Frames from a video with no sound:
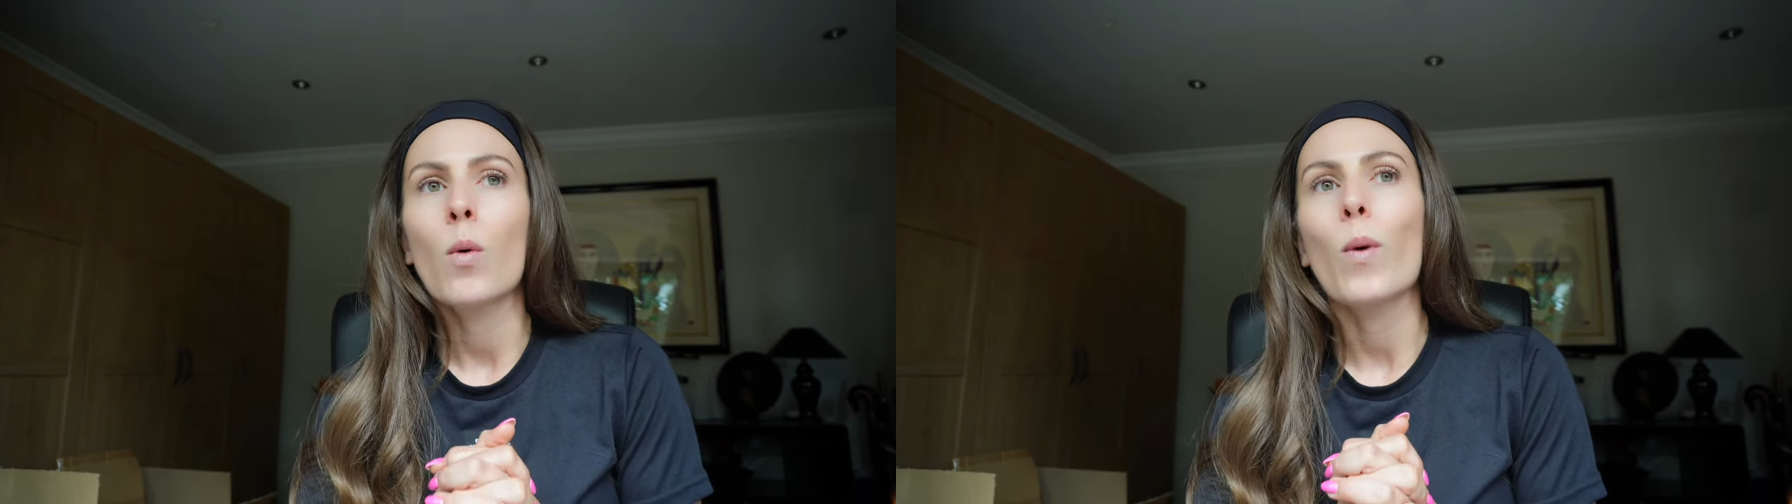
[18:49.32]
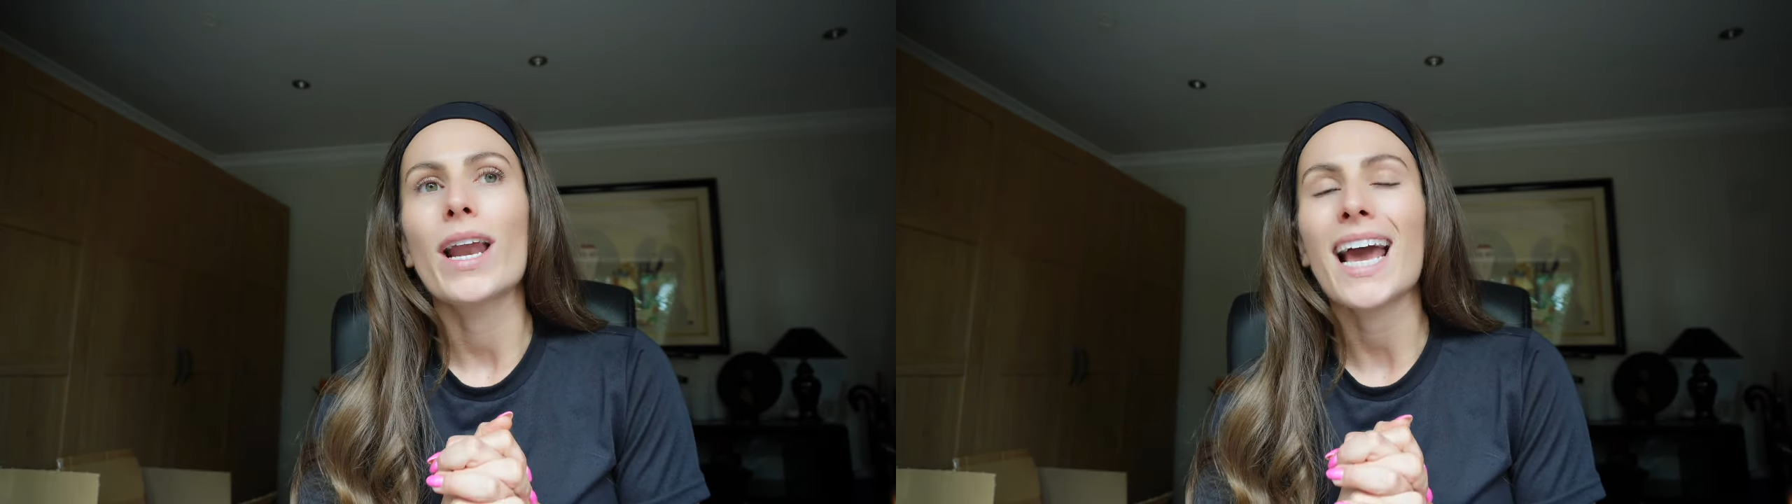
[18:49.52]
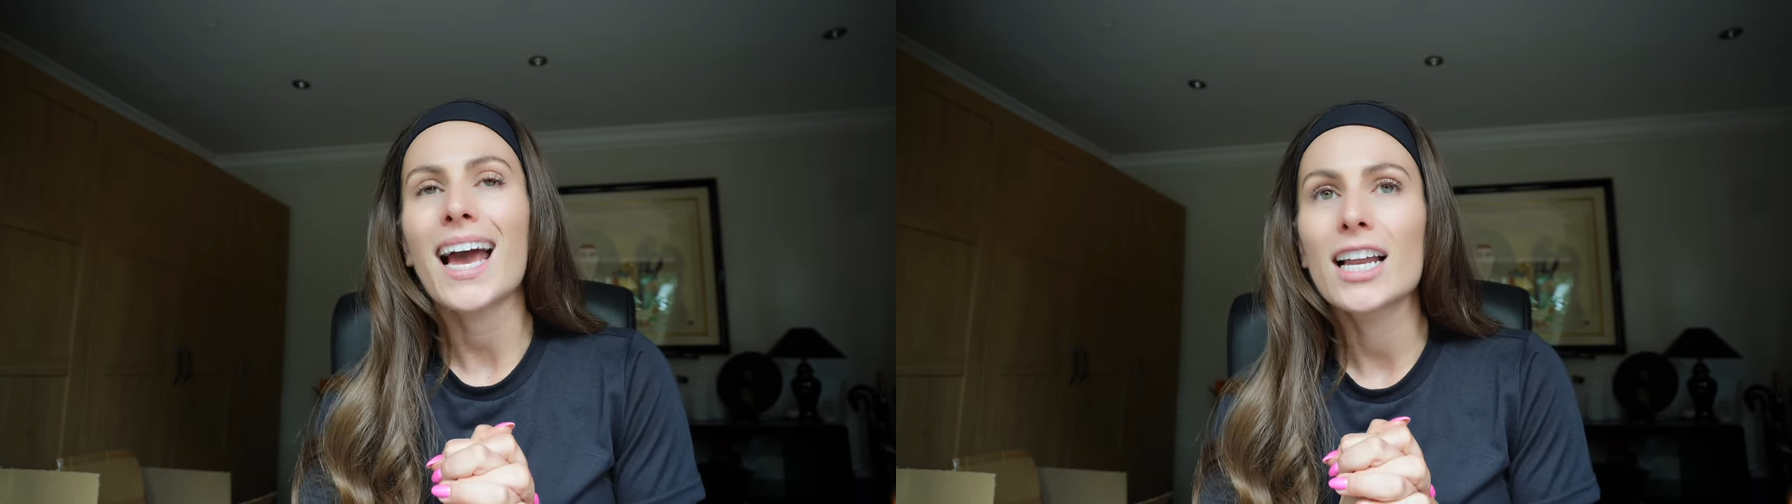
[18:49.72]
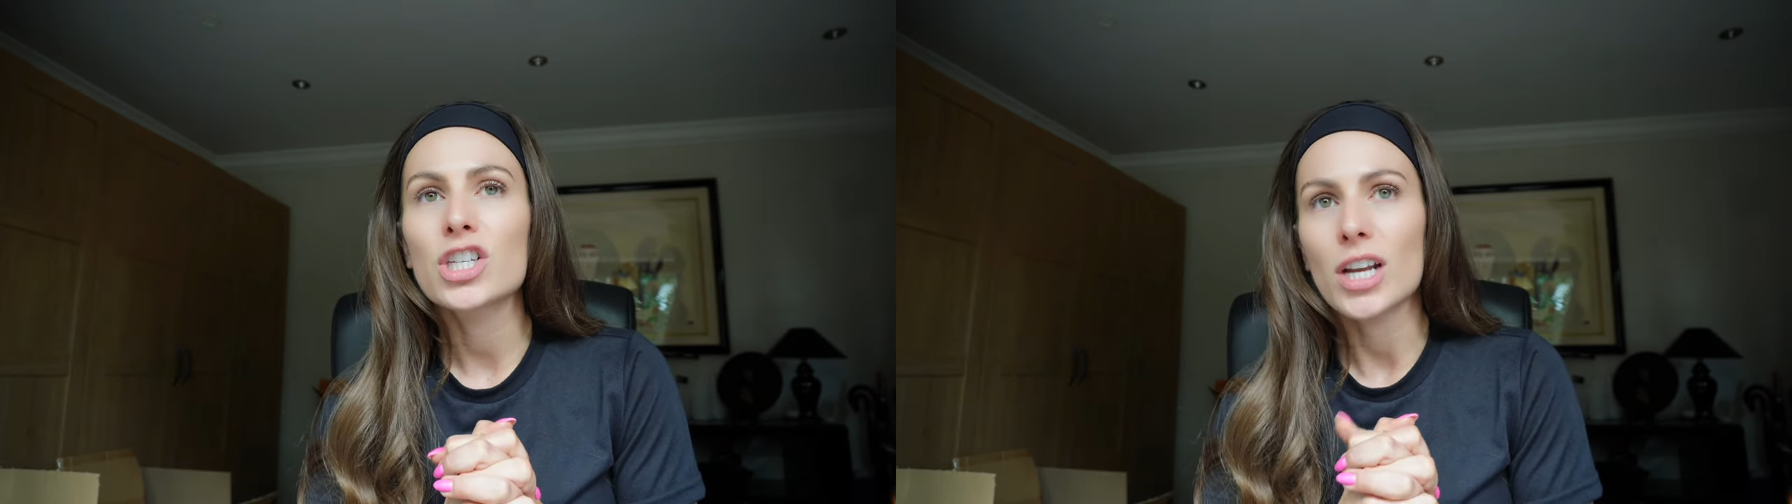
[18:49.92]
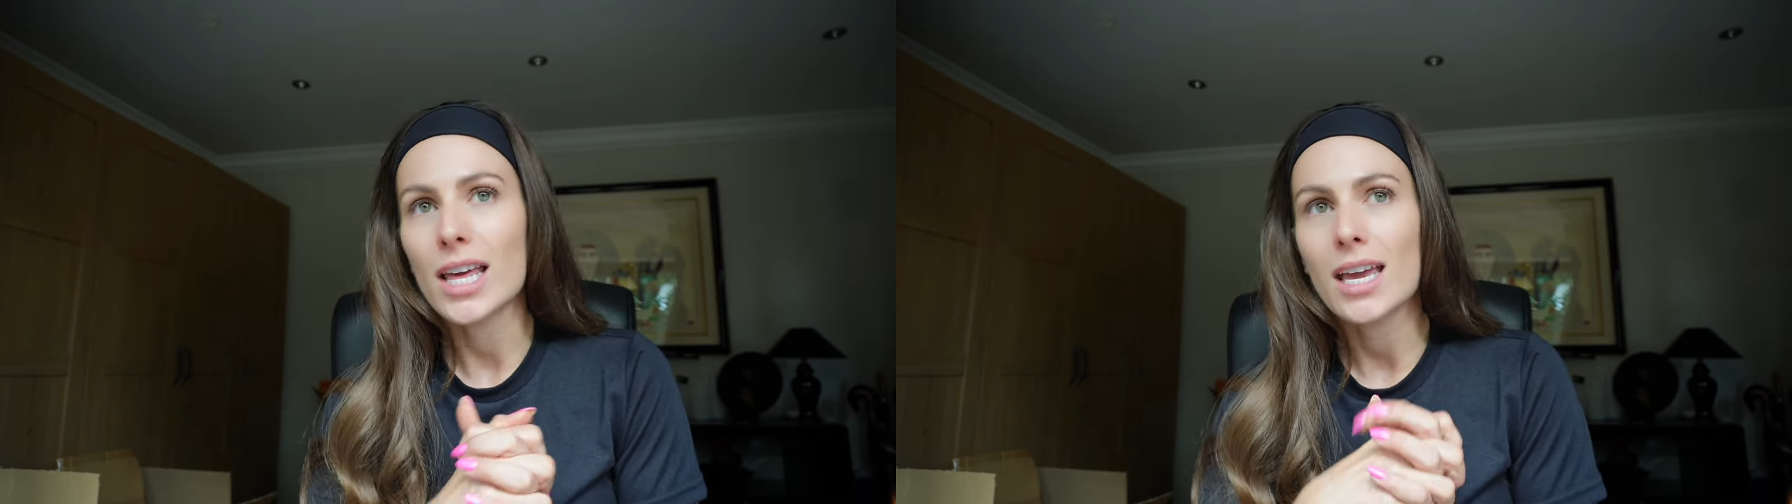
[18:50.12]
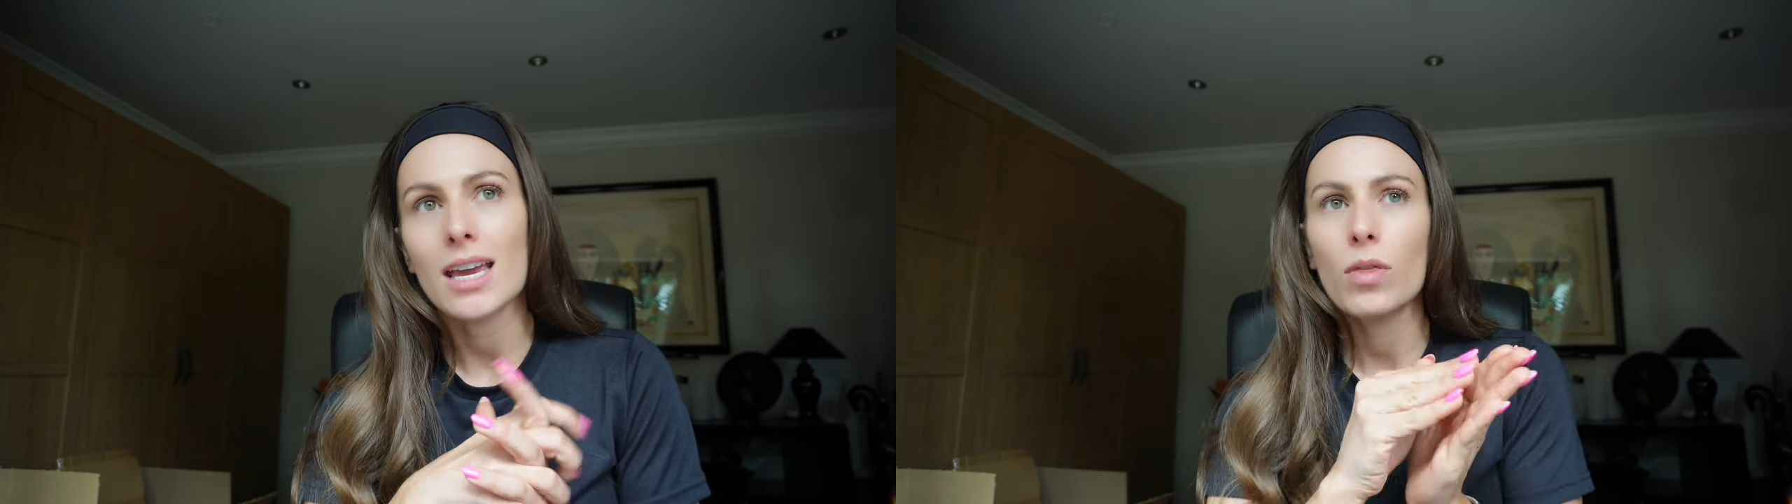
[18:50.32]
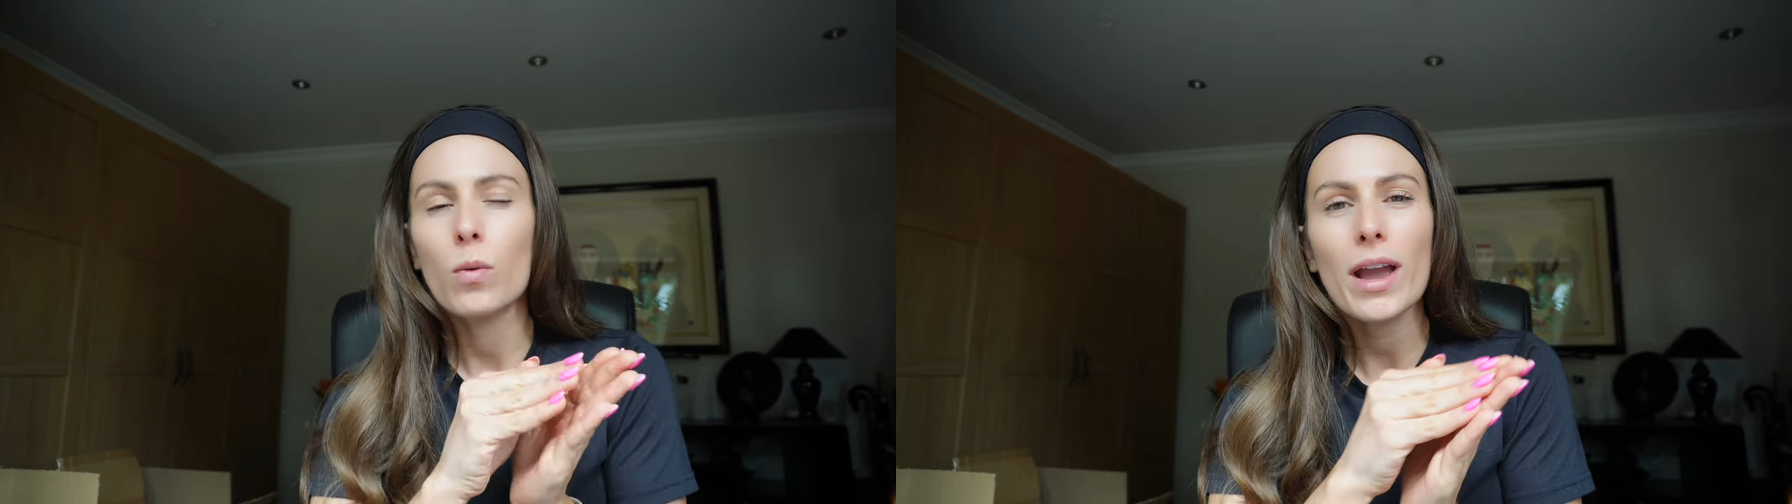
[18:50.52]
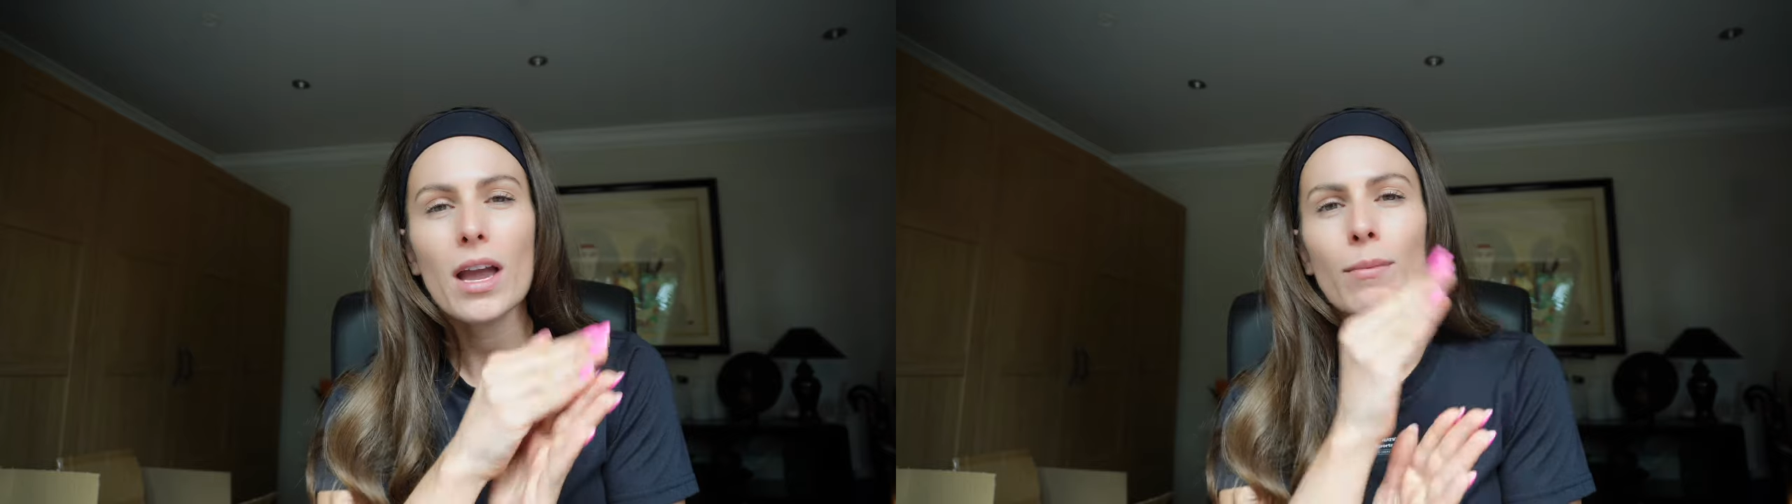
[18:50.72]
when actually the
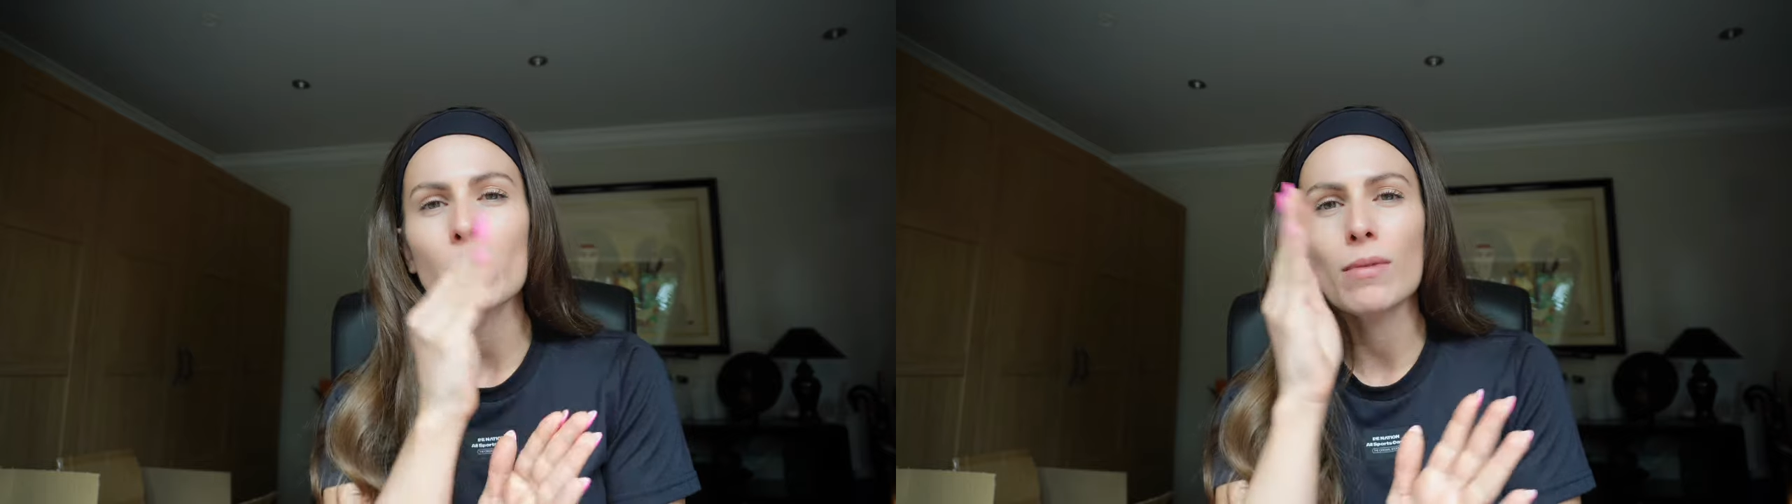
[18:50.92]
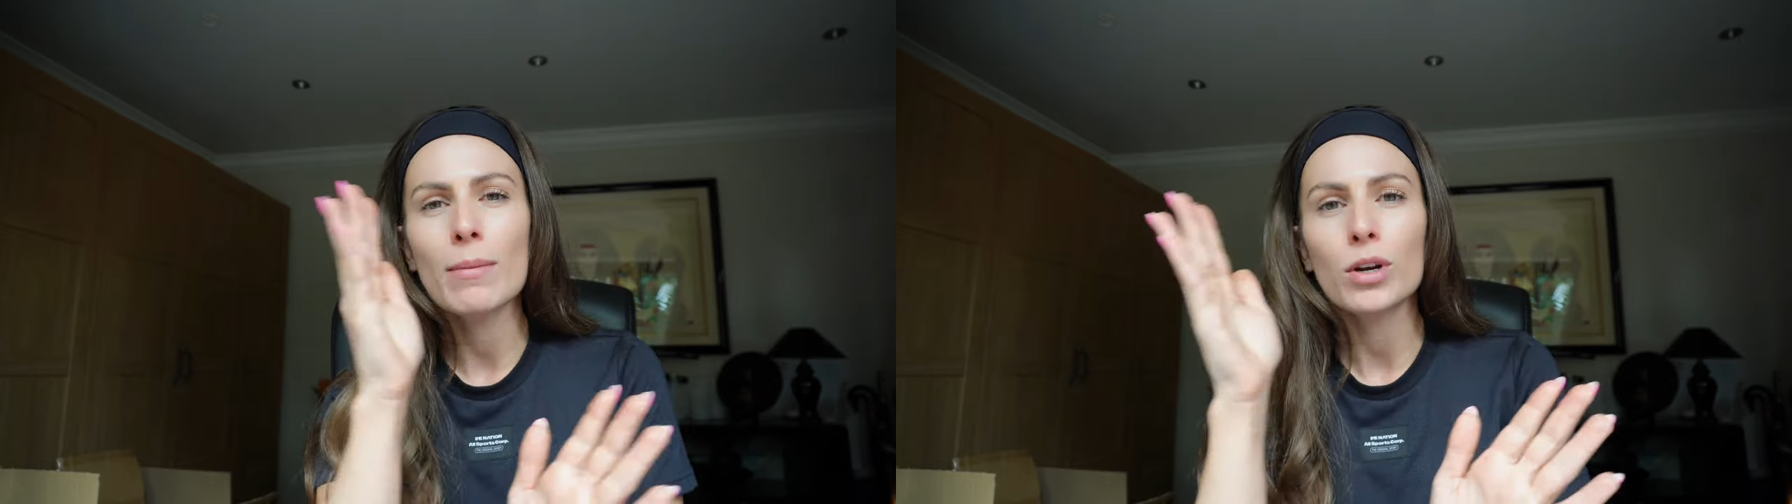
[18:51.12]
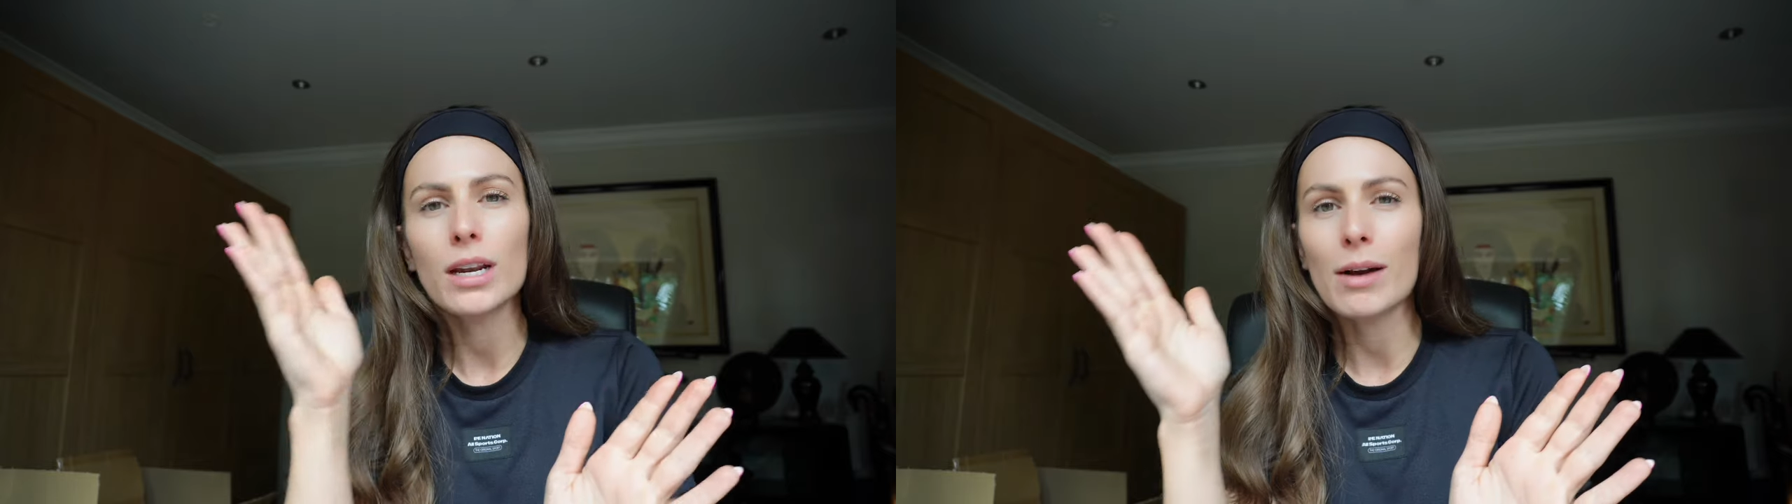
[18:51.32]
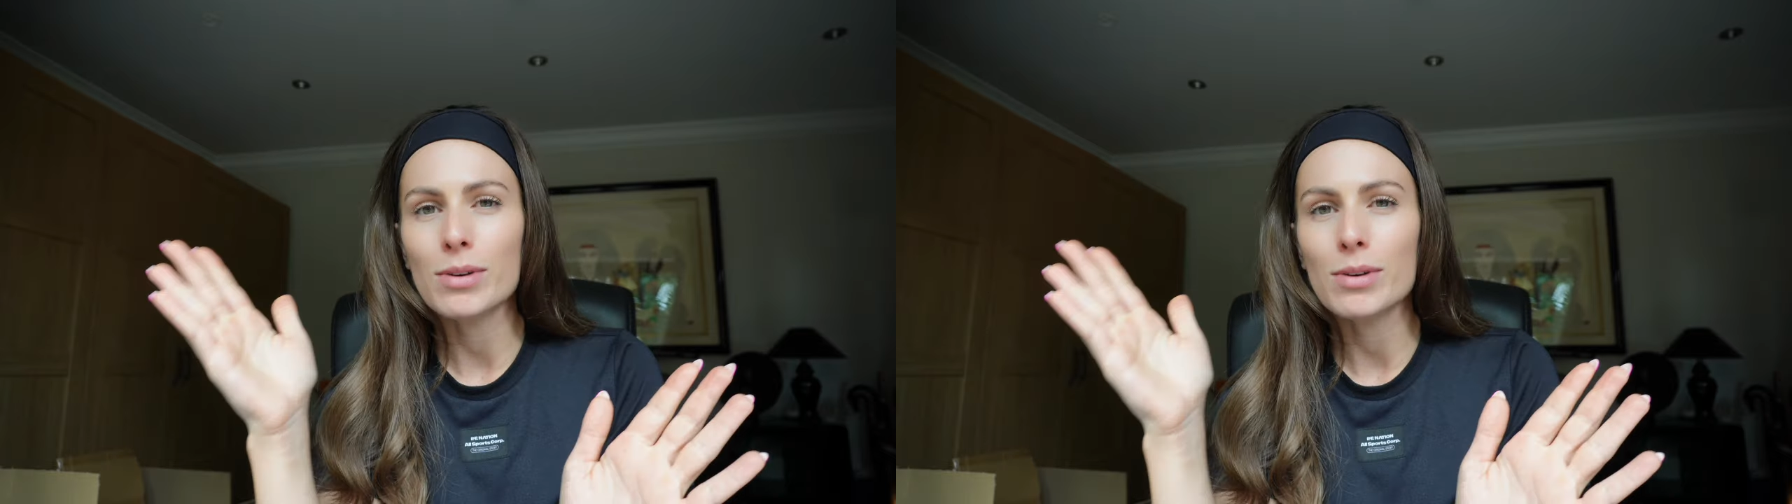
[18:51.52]
way I move my body now